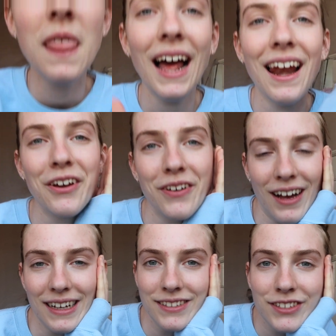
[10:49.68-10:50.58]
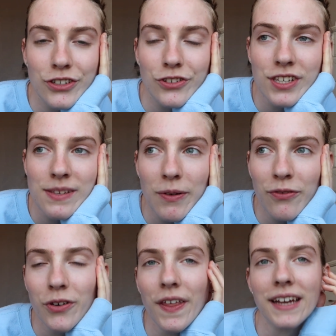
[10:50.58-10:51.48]
Hello guys, so just
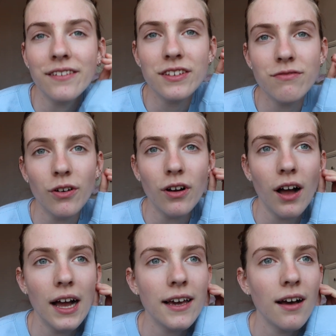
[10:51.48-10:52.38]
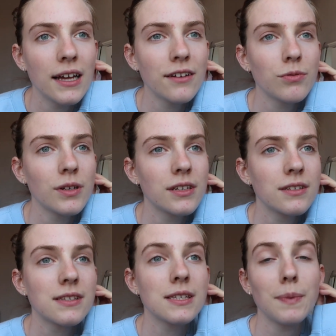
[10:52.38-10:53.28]
before the end of this vlog, I kind of want
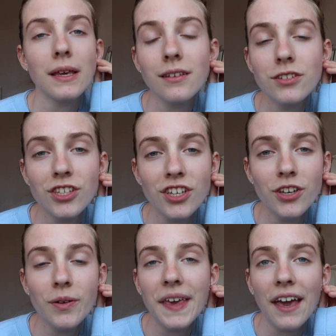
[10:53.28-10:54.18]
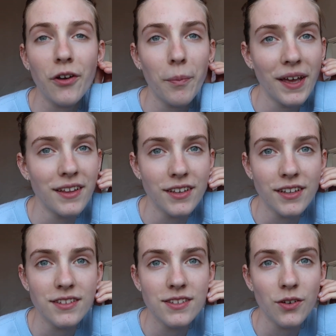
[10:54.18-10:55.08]
to speak to you, get your
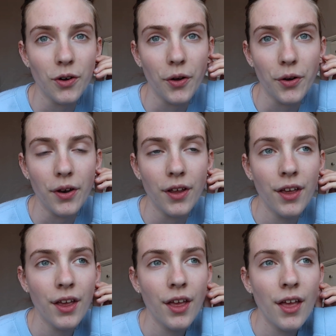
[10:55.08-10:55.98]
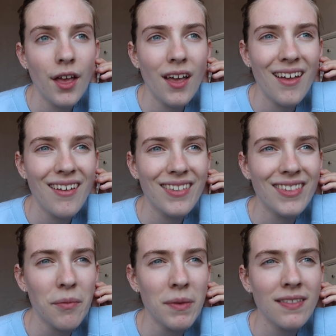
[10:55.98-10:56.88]
opinions on
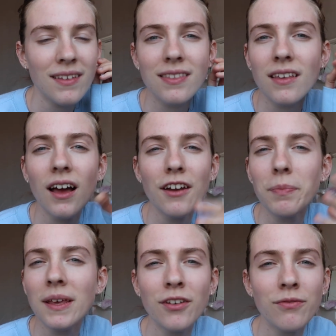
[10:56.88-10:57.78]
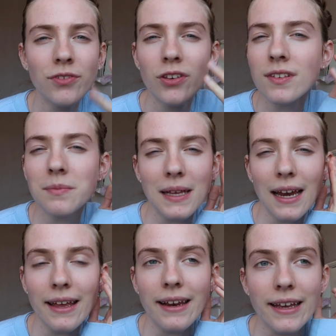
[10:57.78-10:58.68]
something that's kind of been confusing me
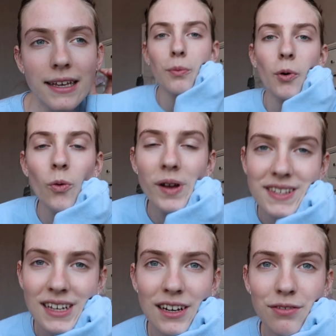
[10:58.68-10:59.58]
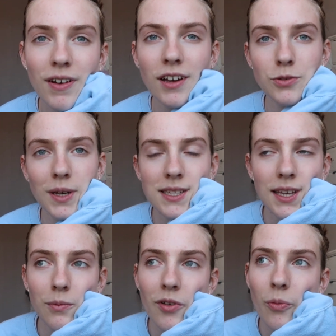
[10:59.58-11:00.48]
lately. I'm always kind of fluctuating